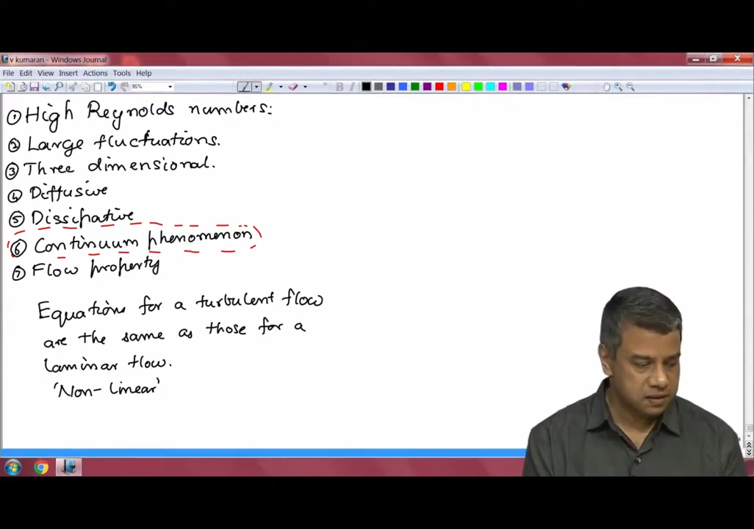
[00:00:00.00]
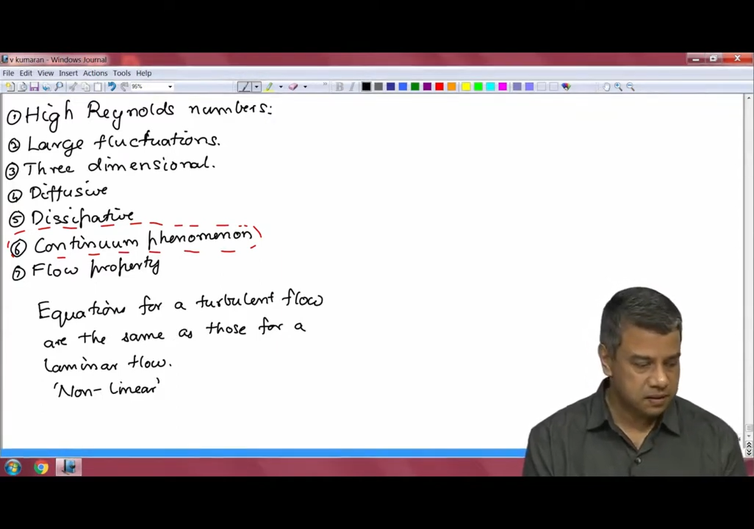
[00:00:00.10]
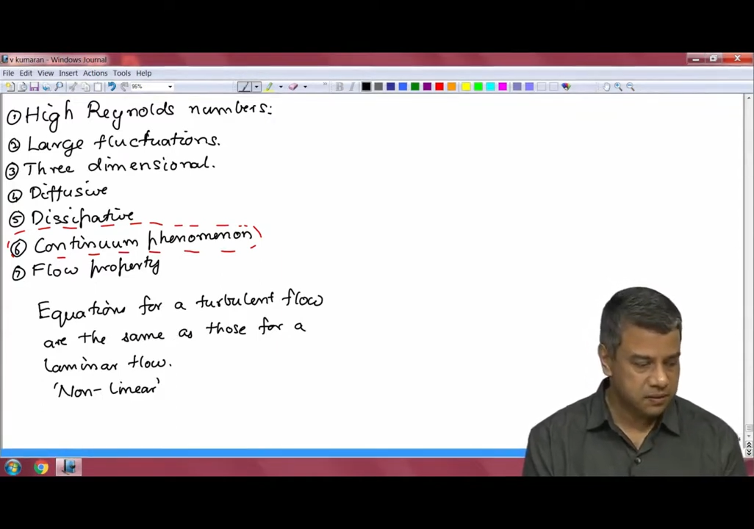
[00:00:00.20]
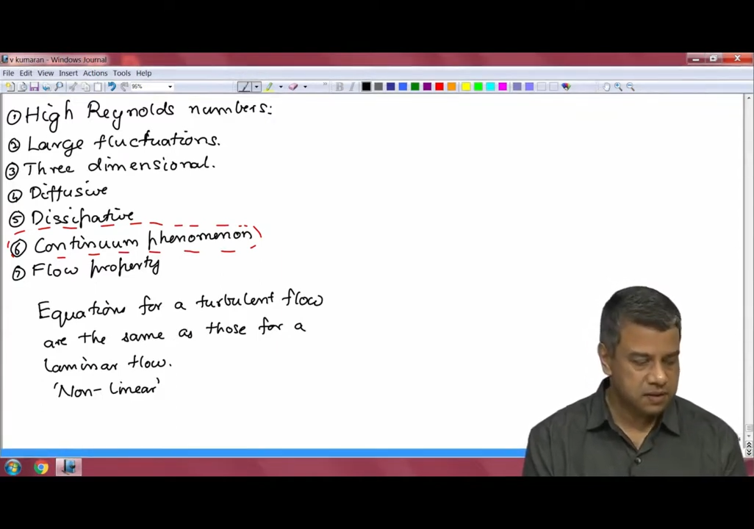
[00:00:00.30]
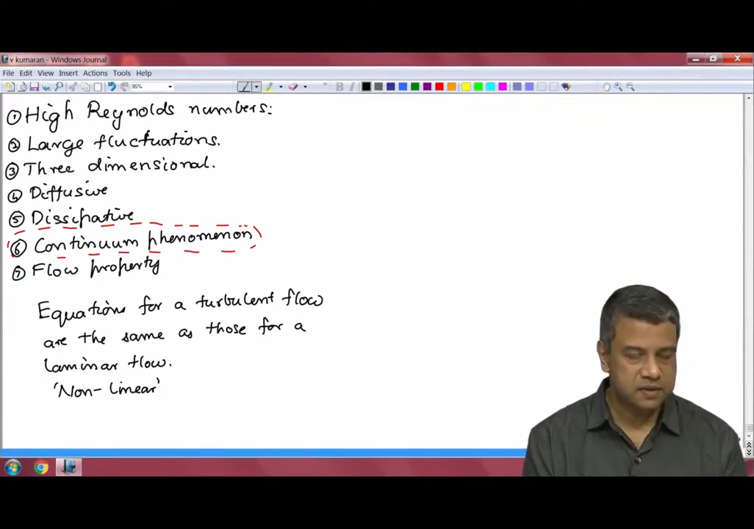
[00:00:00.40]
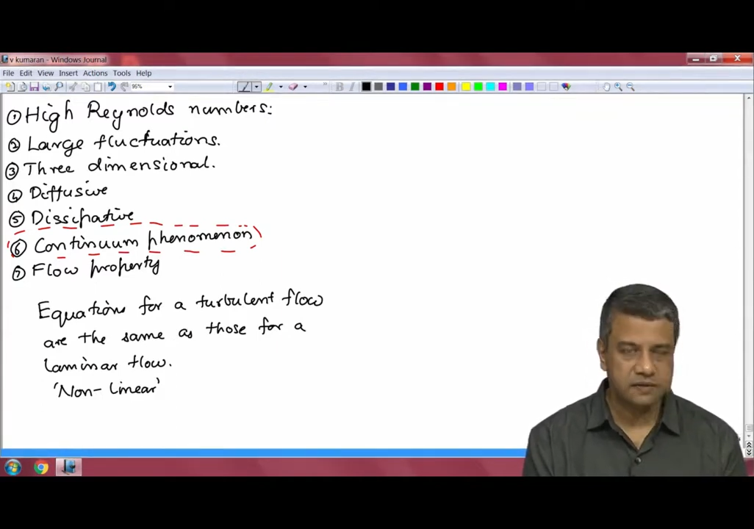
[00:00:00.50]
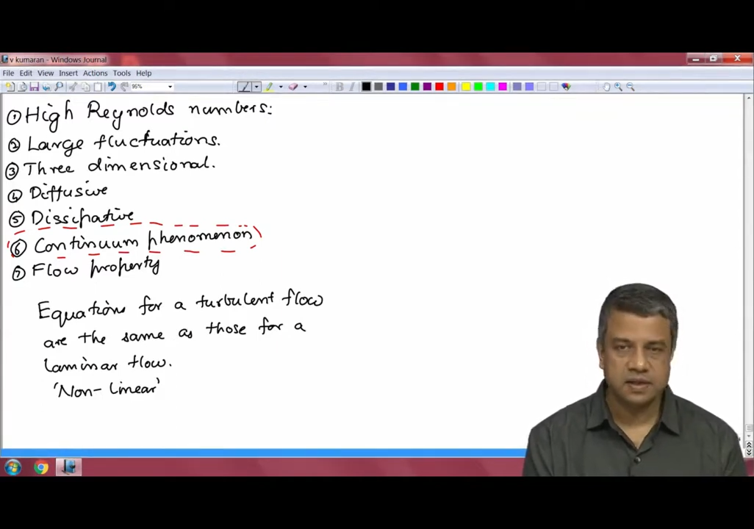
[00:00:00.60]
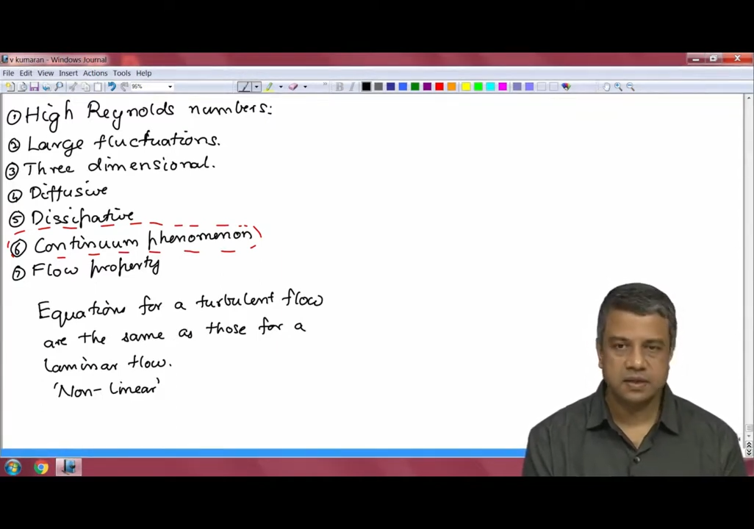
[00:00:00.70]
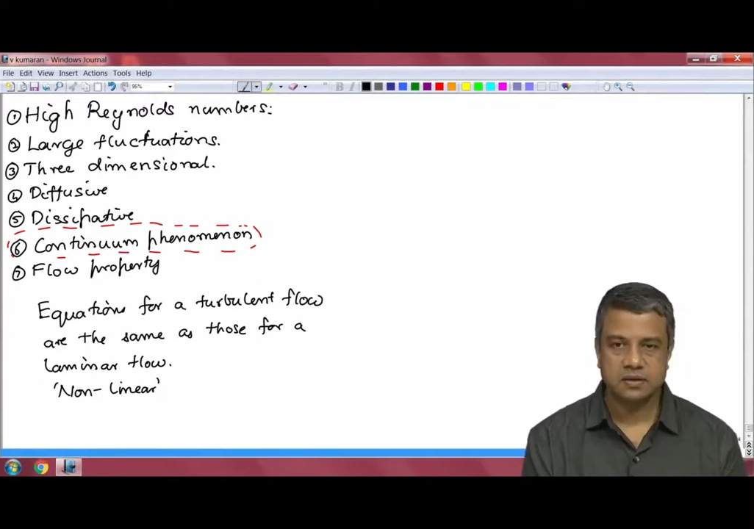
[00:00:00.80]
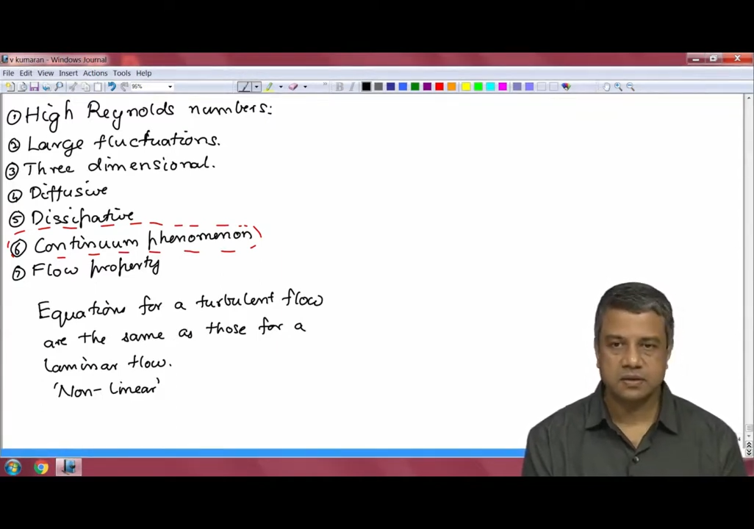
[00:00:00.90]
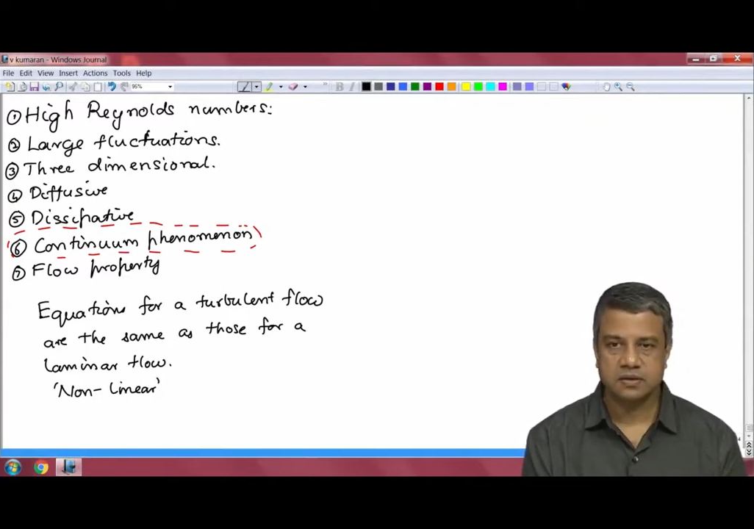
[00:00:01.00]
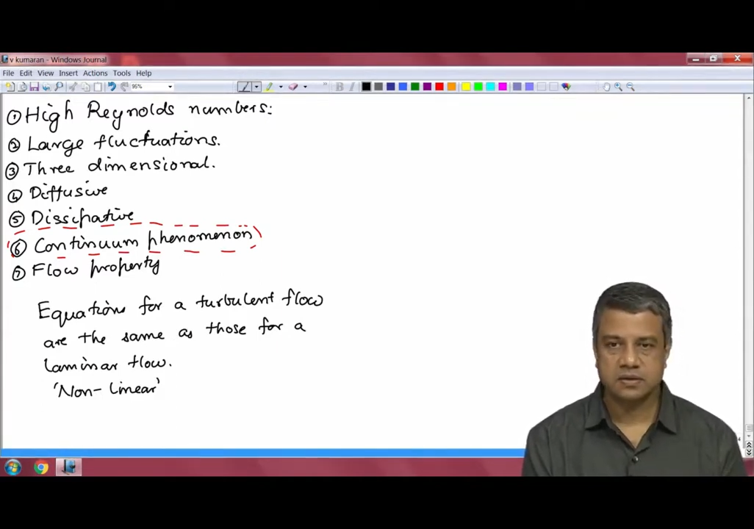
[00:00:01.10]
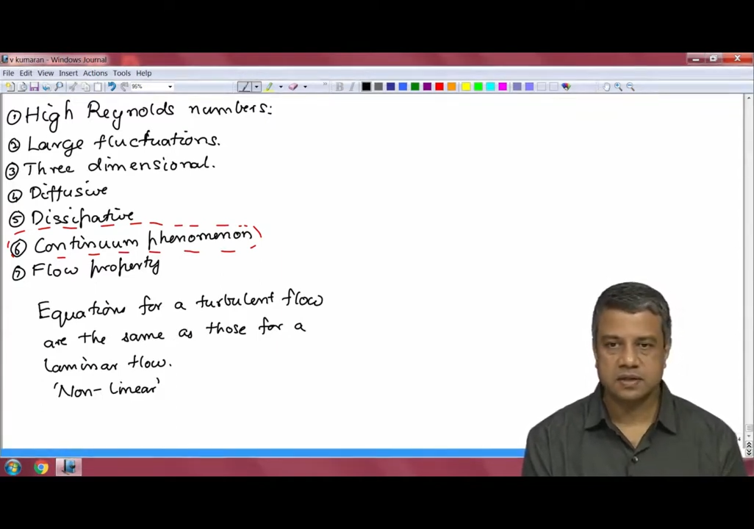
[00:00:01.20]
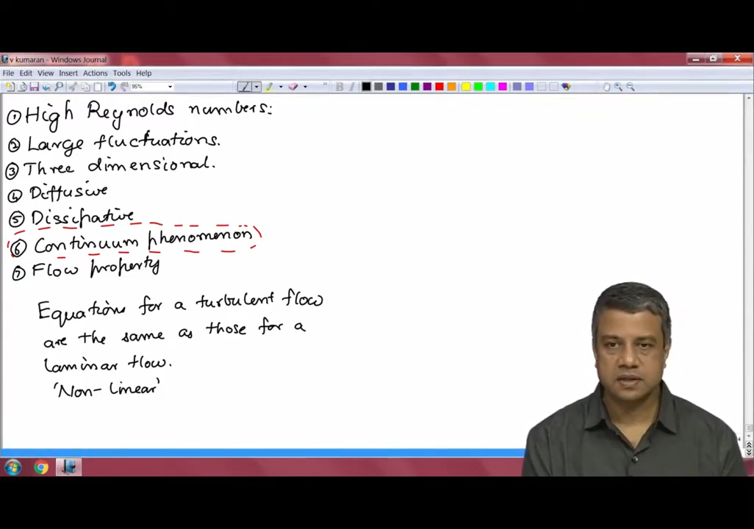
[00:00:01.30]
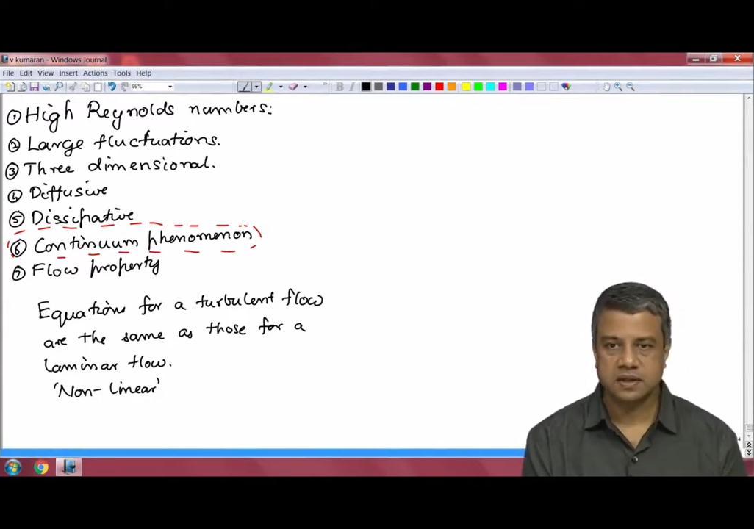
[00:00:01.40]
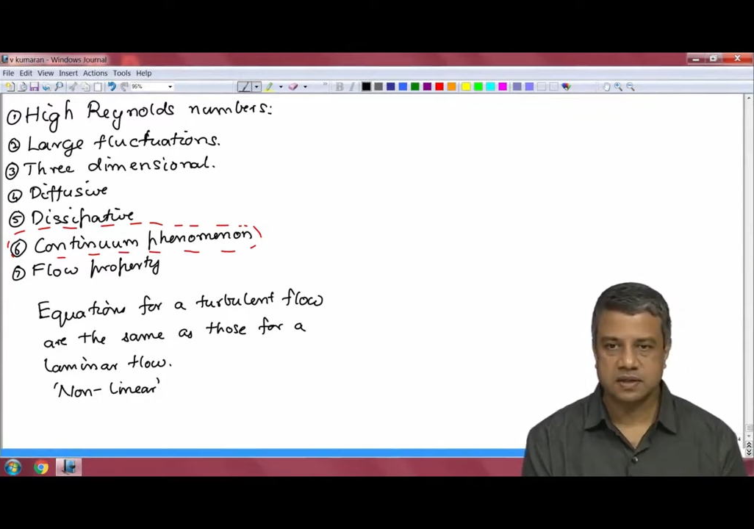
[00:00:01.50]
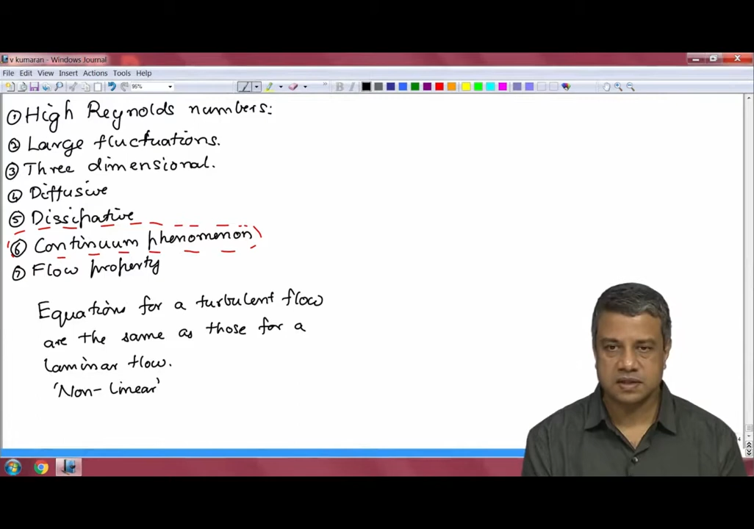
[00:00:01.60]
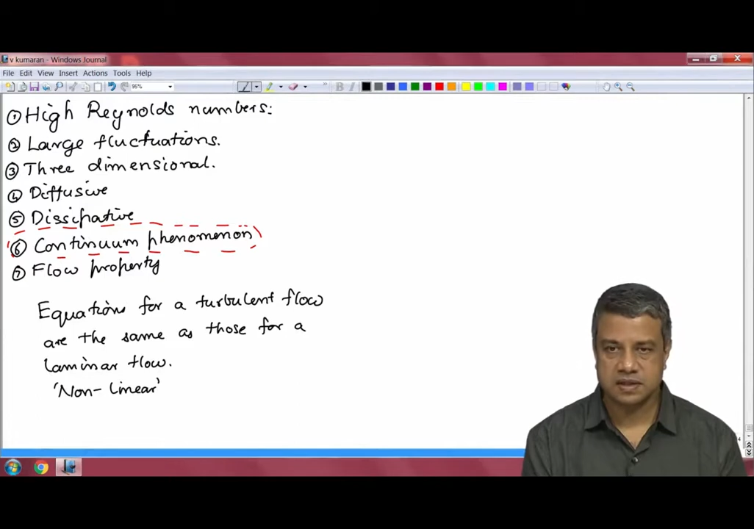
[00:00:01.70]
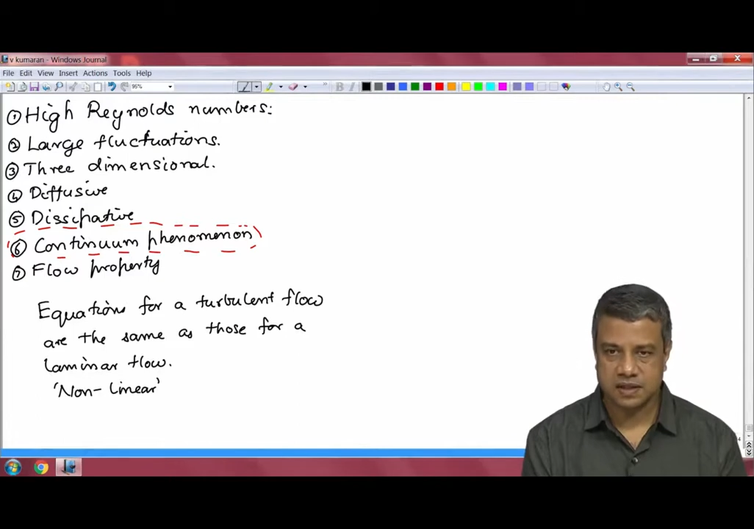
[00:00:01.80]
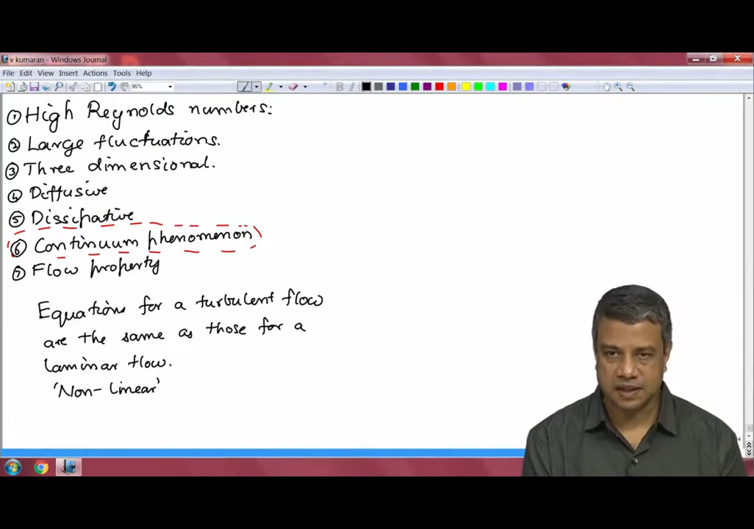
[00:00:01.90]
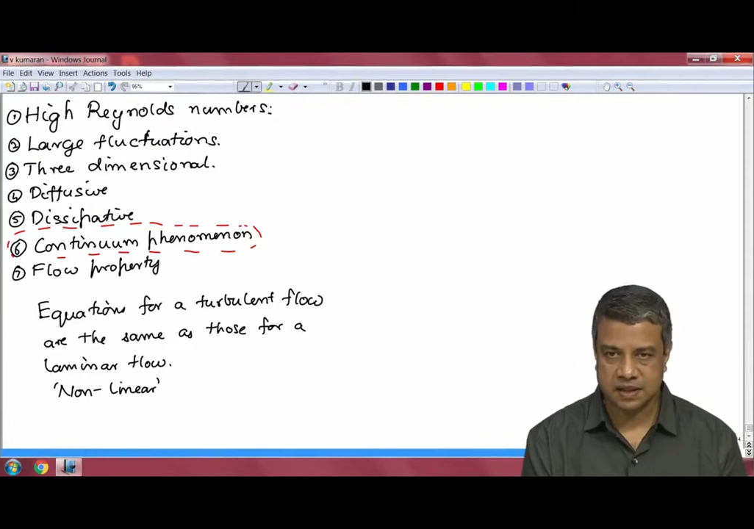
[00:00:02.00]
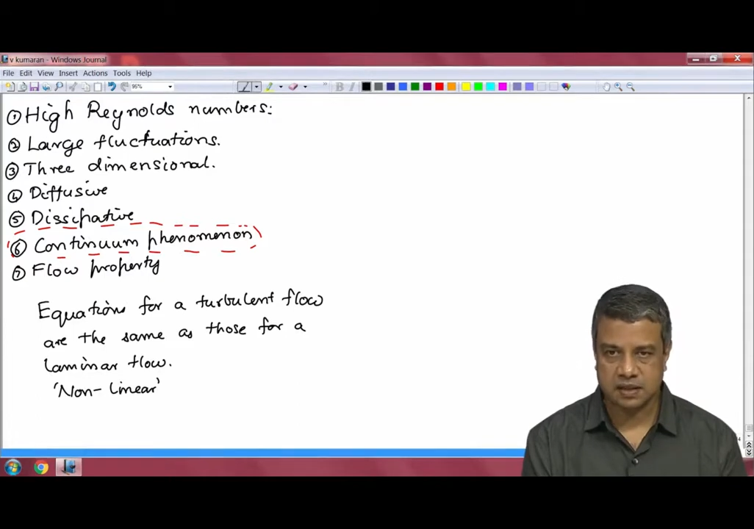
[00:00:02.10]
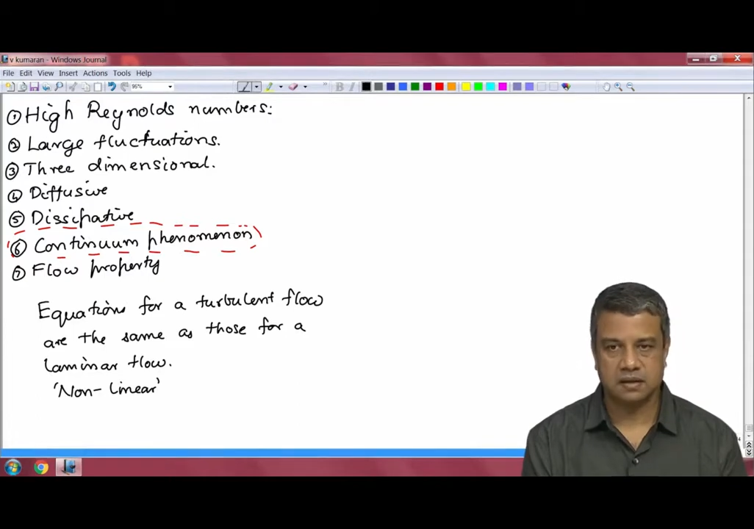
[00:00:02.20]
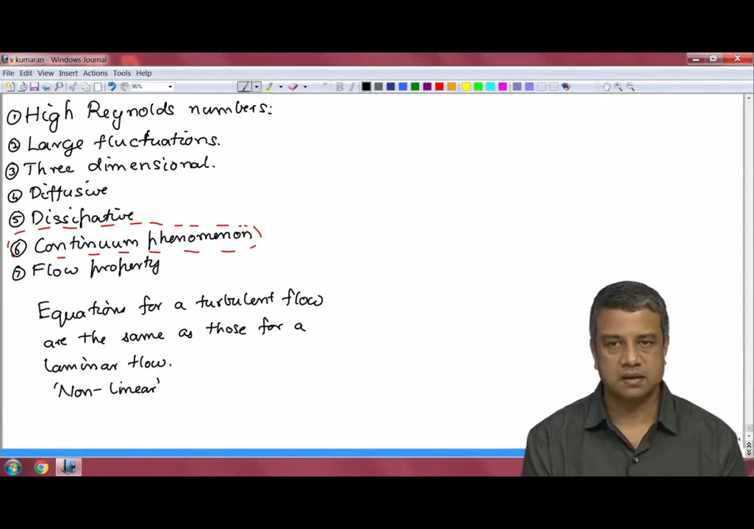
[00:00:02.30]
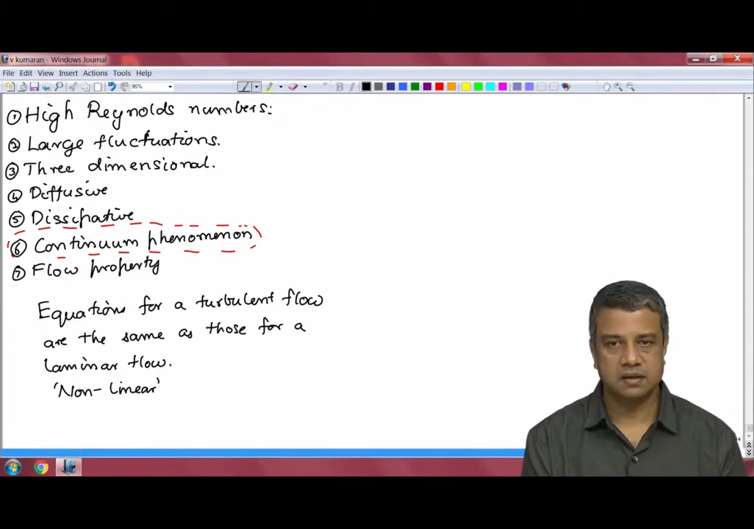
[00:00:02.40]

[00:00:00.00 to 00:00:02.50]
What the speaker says: which of these solutions is selected,